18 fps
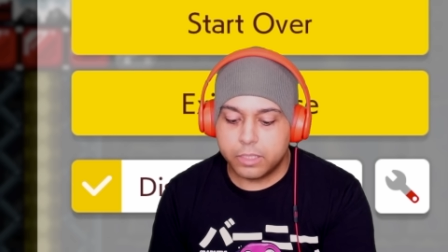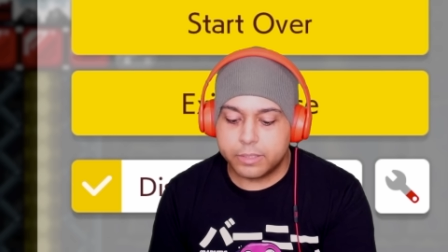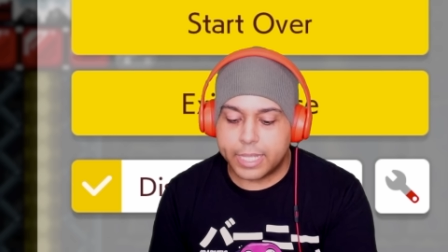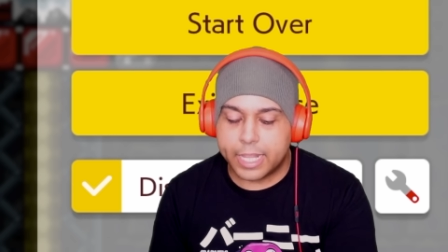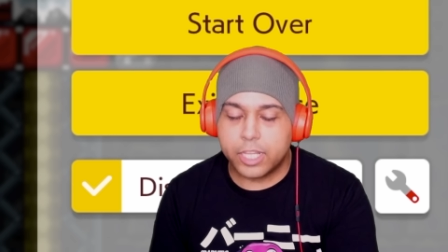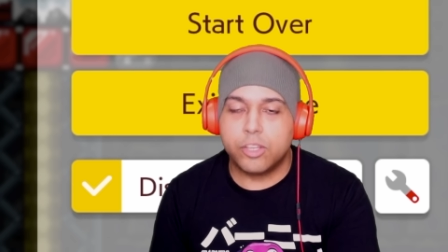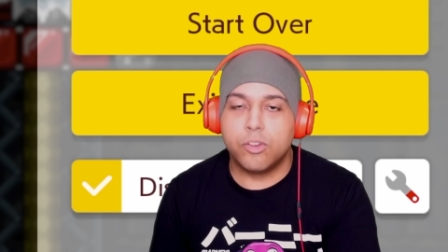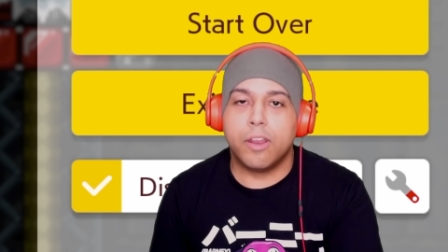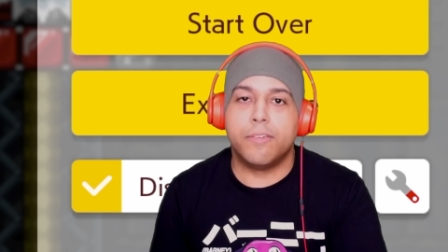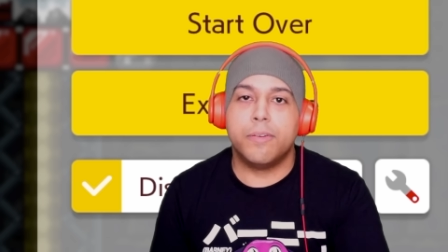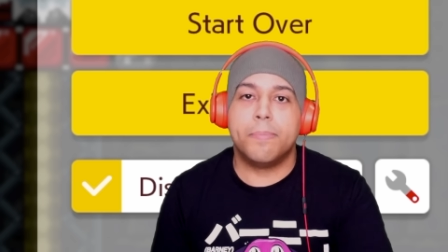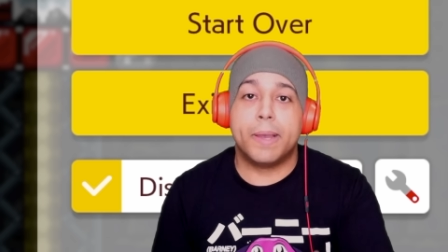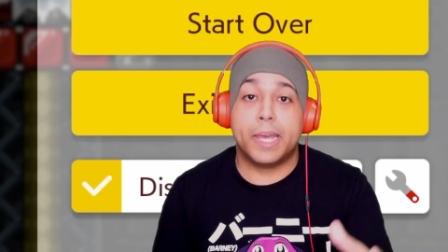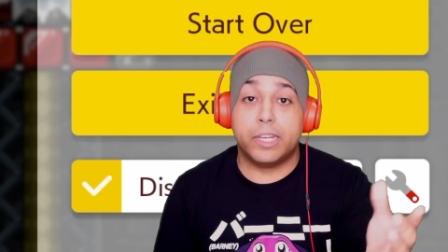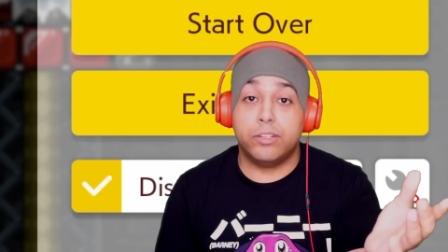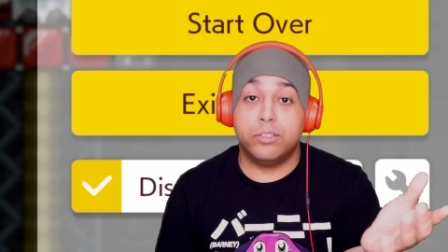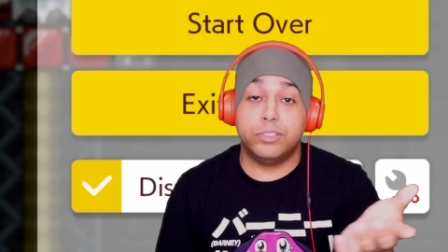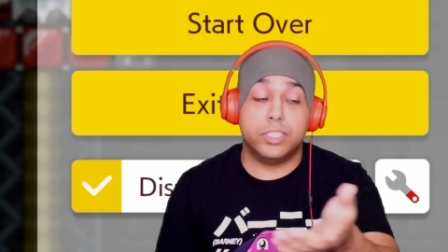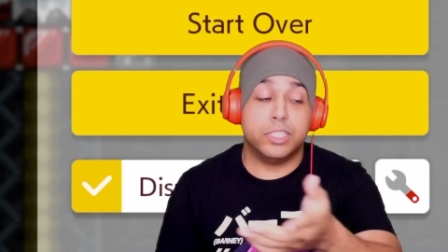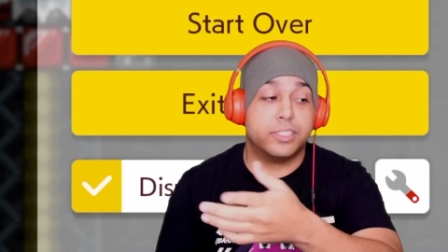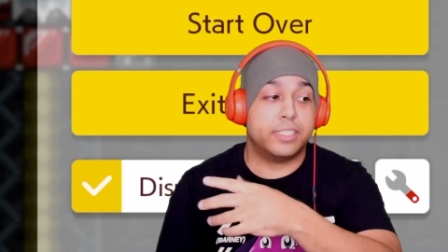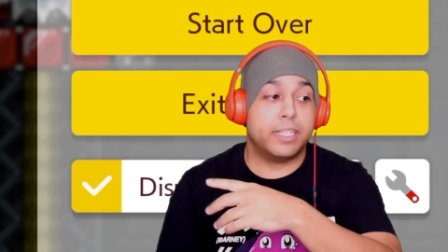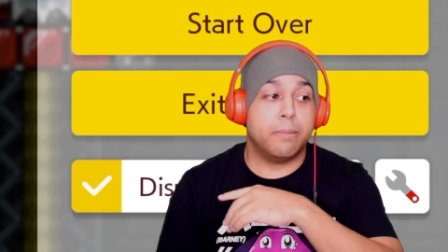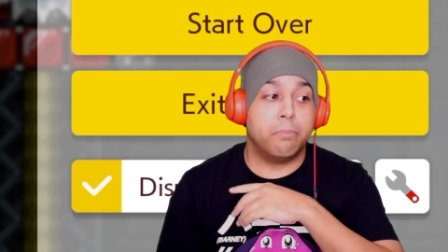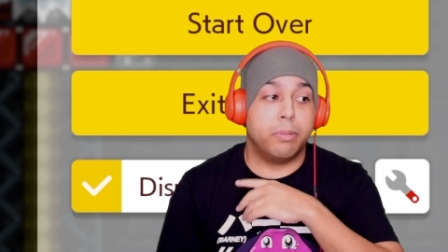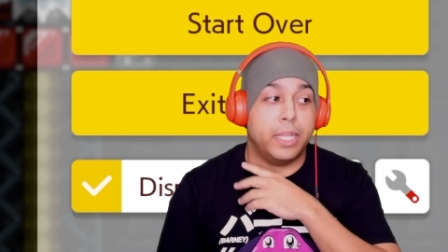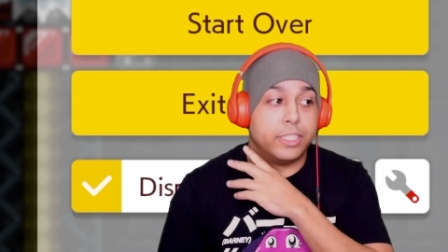Thank you, everybody who just
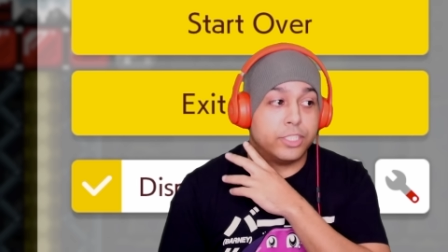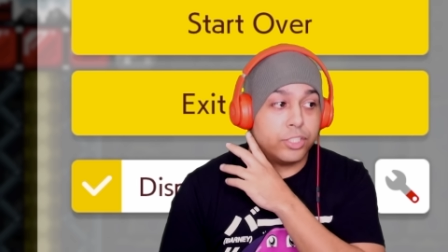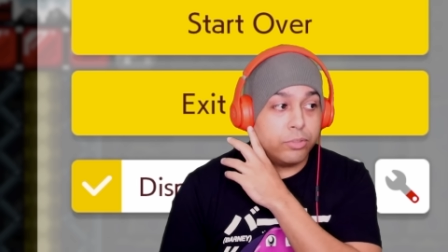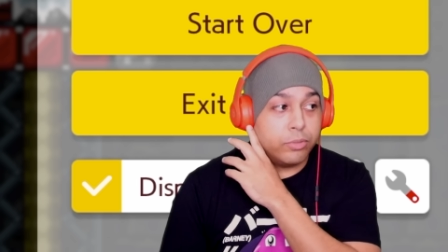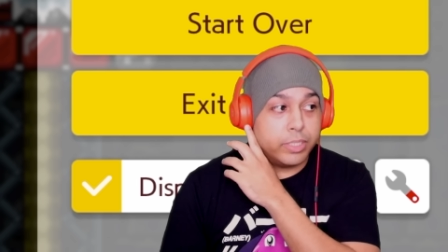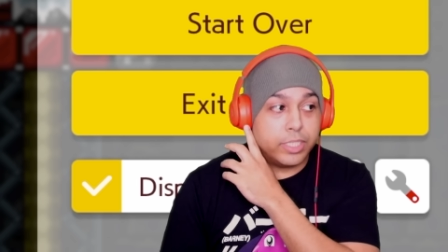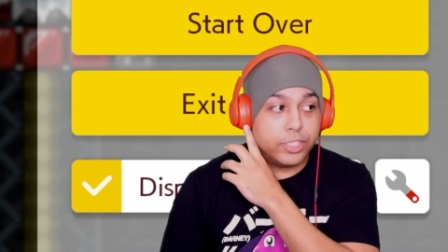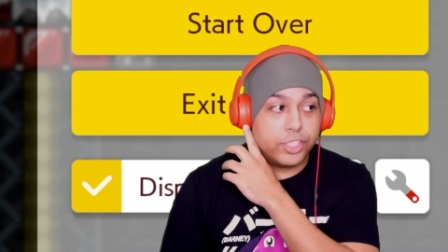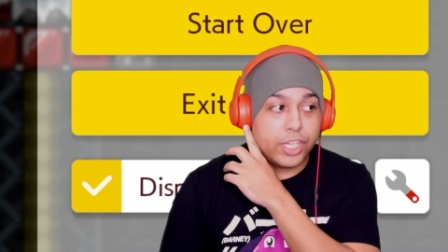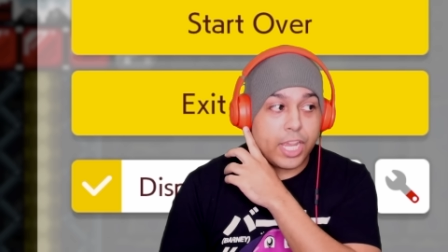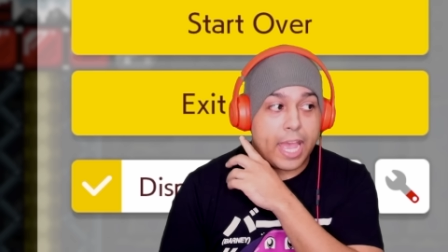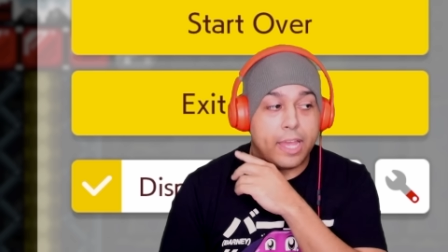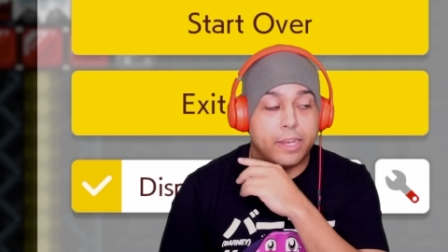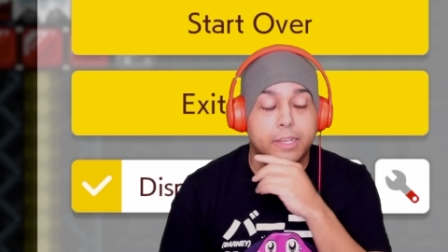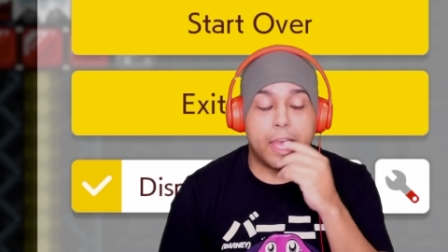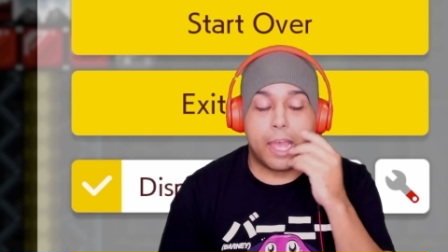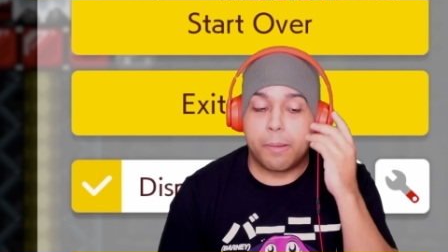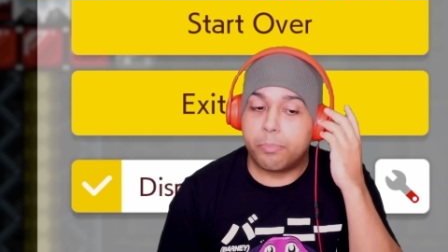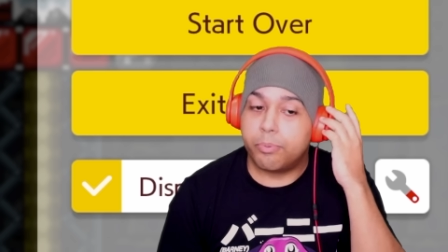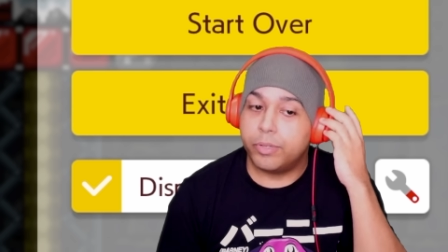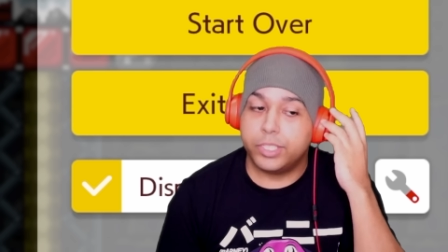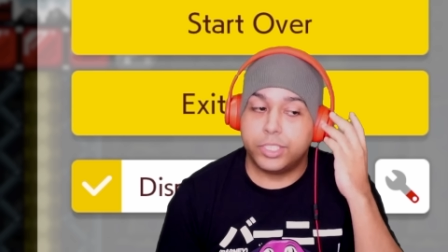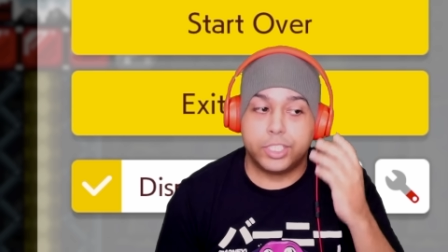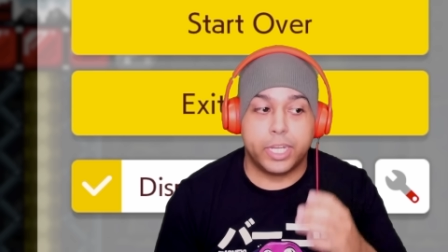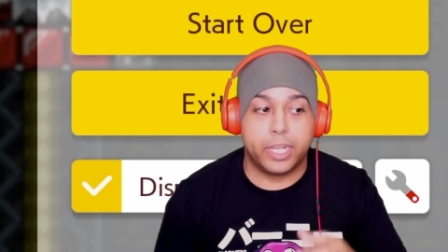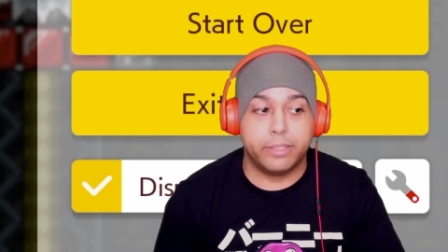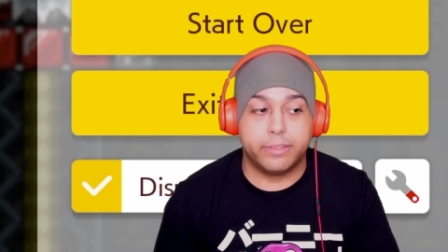said bless you in the chat. I
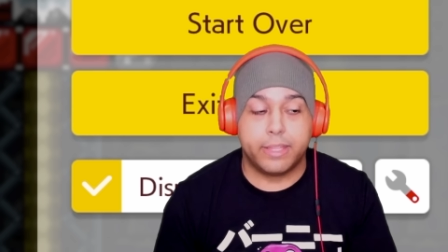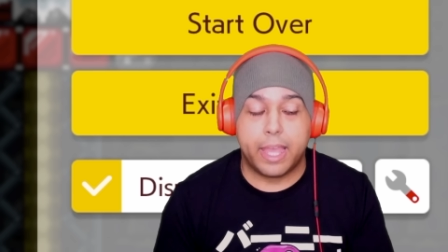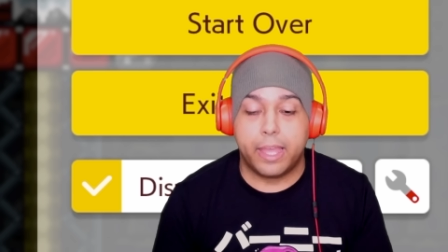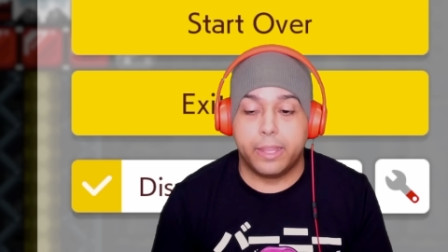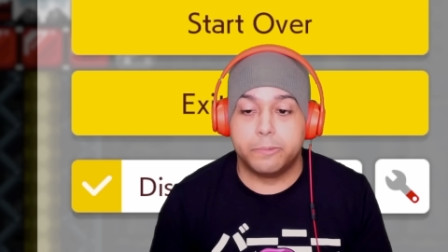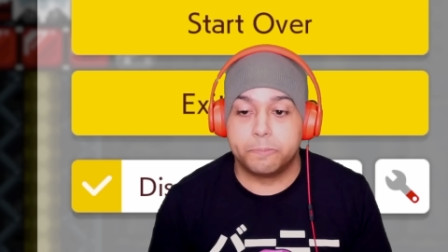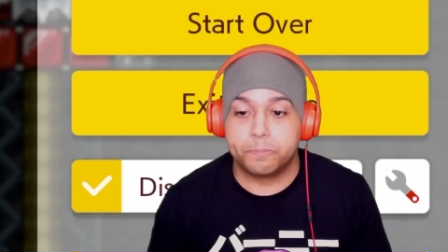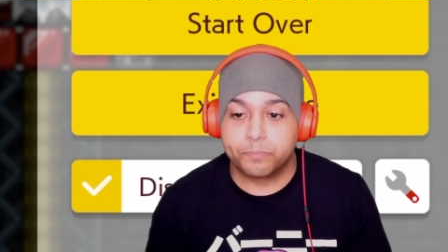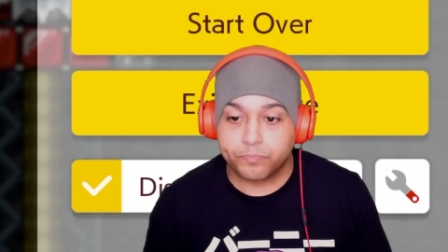appreciate that.